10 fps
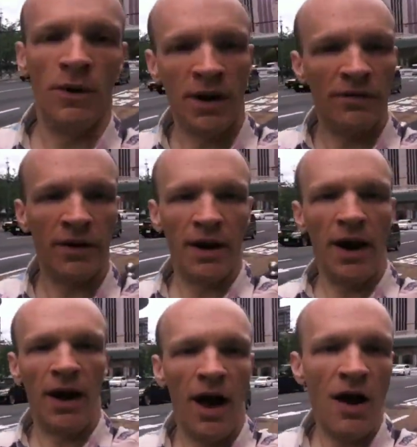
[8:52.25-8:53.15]
whatever,
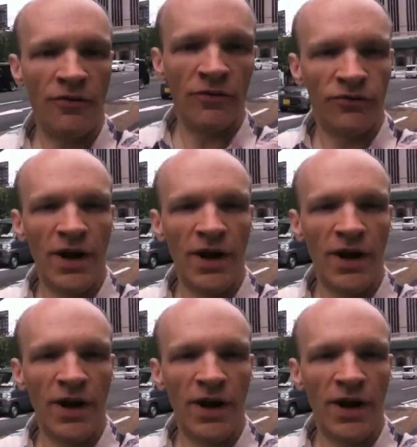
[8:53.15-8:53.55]
off of